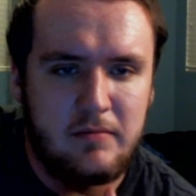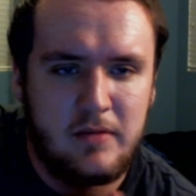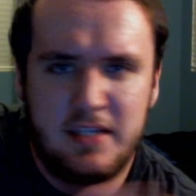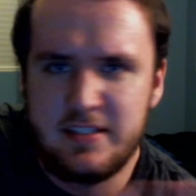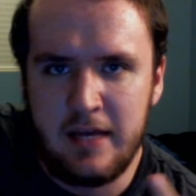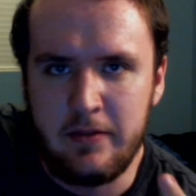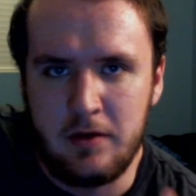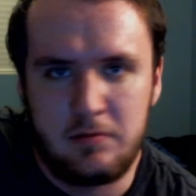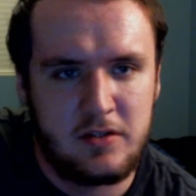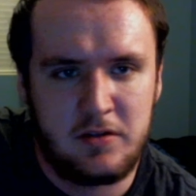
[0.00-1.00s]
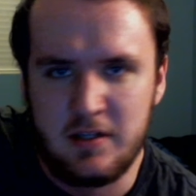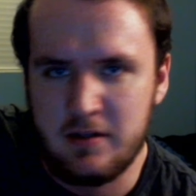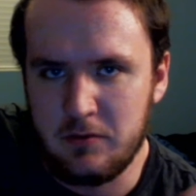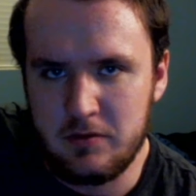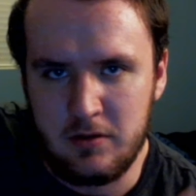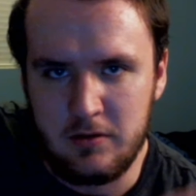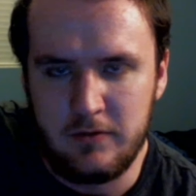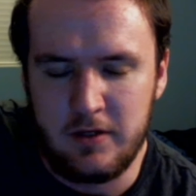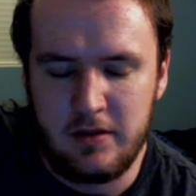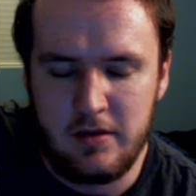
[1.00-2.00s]
He's dead, though, so he's not going to return
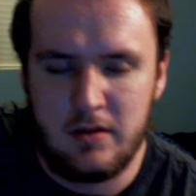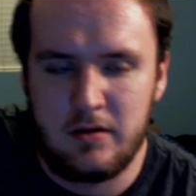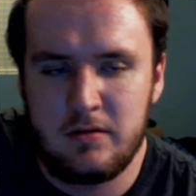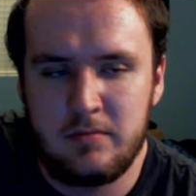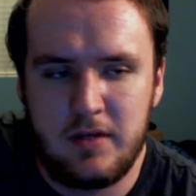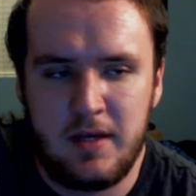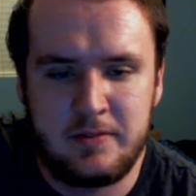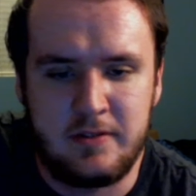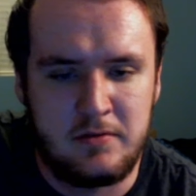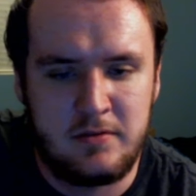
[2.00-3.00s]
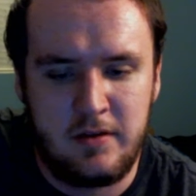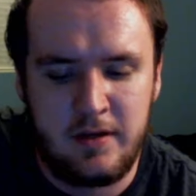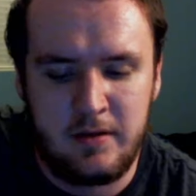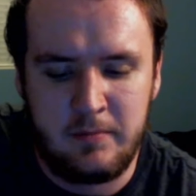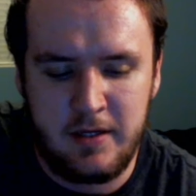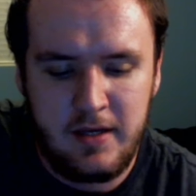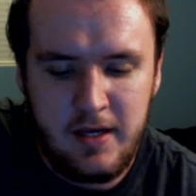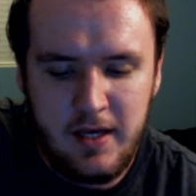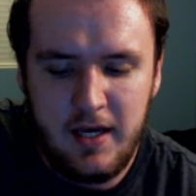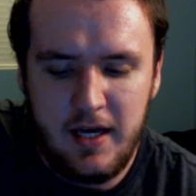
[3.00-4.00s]
for any of the other episodes or anything. But
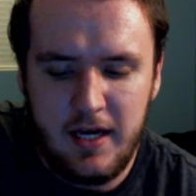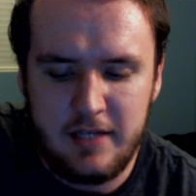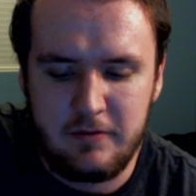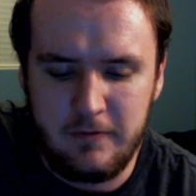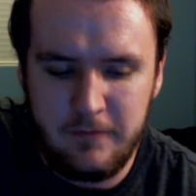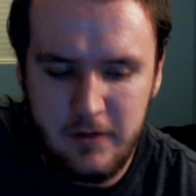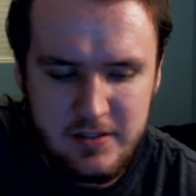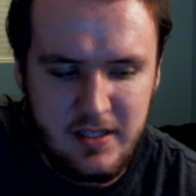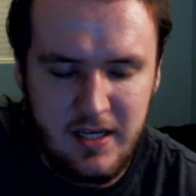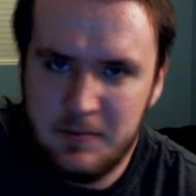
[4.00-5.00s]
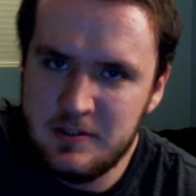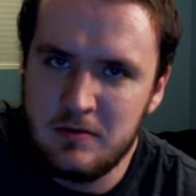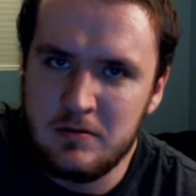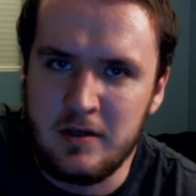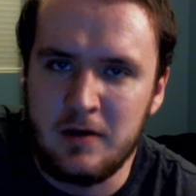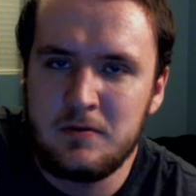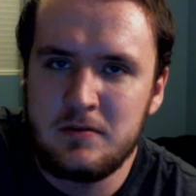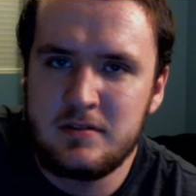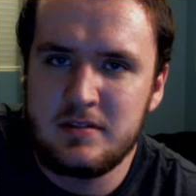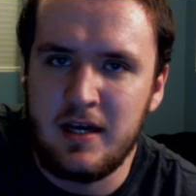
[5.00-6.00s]
as for the first episode
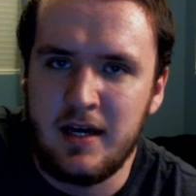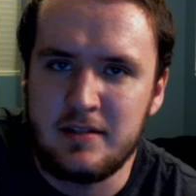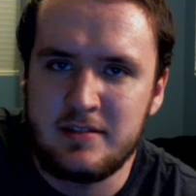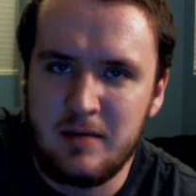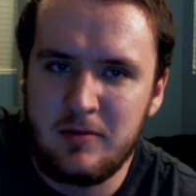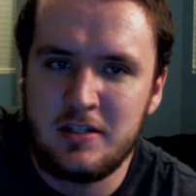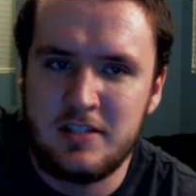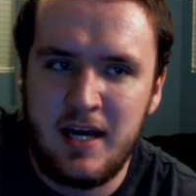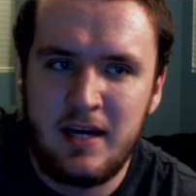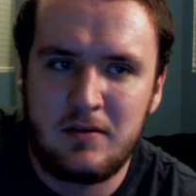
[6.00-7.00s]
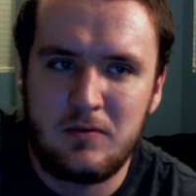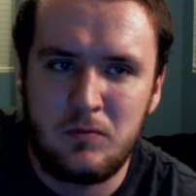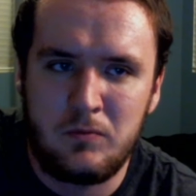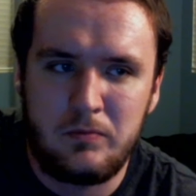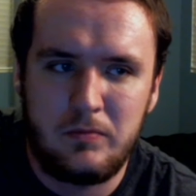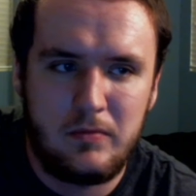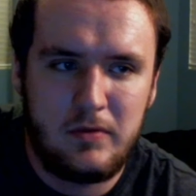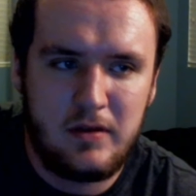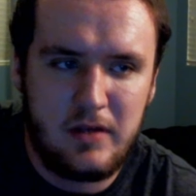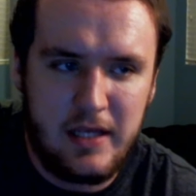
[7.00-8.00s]
goes, Samurai Jack,
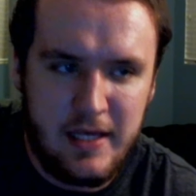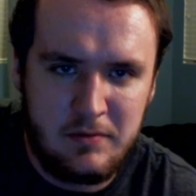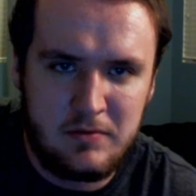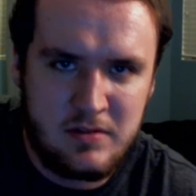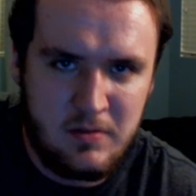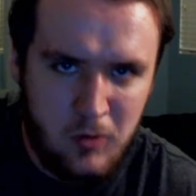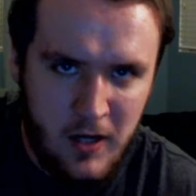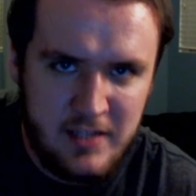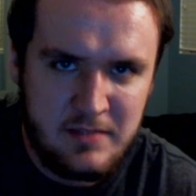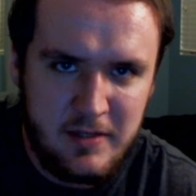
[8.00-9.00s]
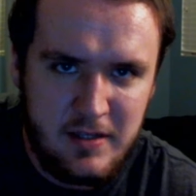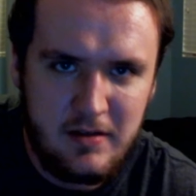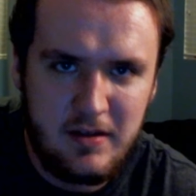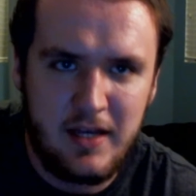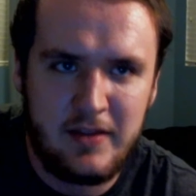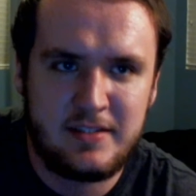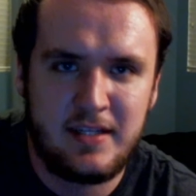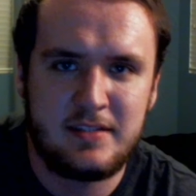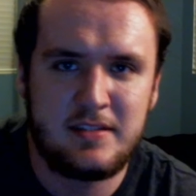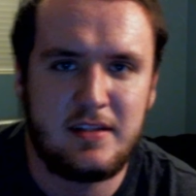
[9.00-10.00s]
it surprised me in the
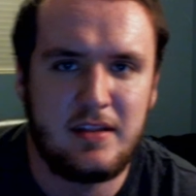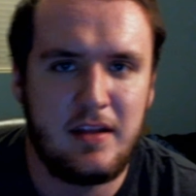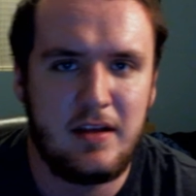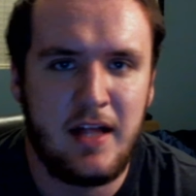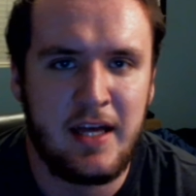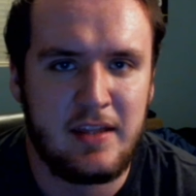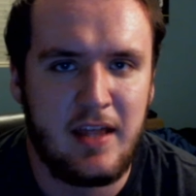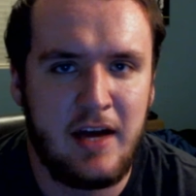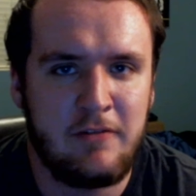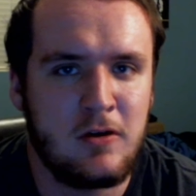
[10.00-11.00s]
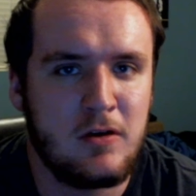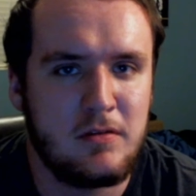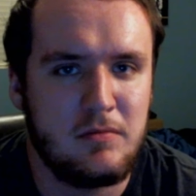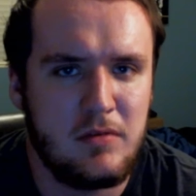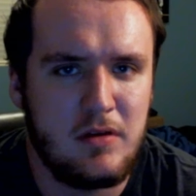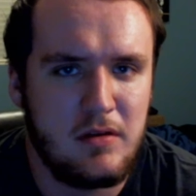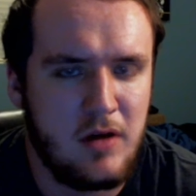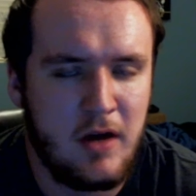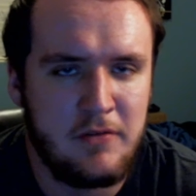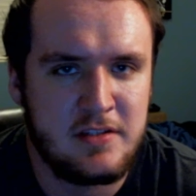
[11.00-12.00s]
sense, I've heard,
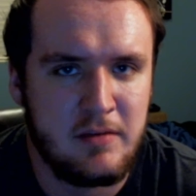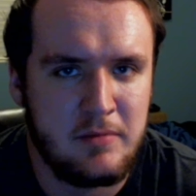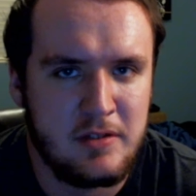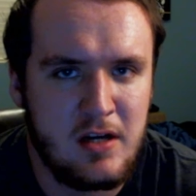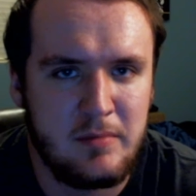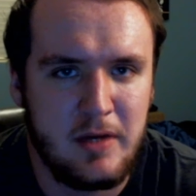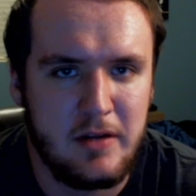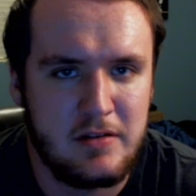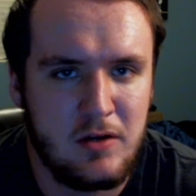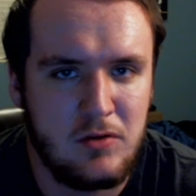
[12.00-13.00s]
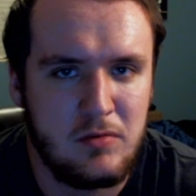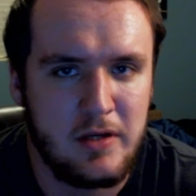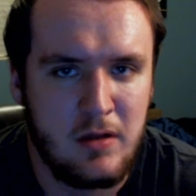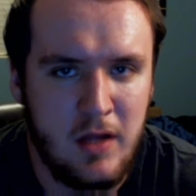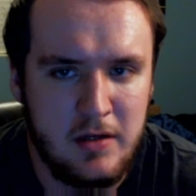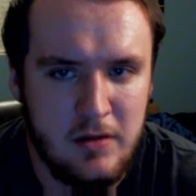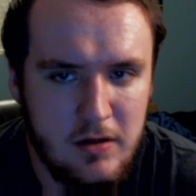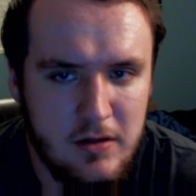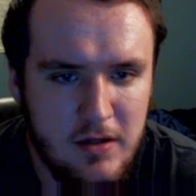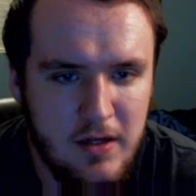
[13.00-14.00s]
obviously, I've been talking about the tone being a lot
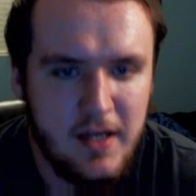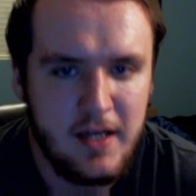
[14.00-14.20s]
darker.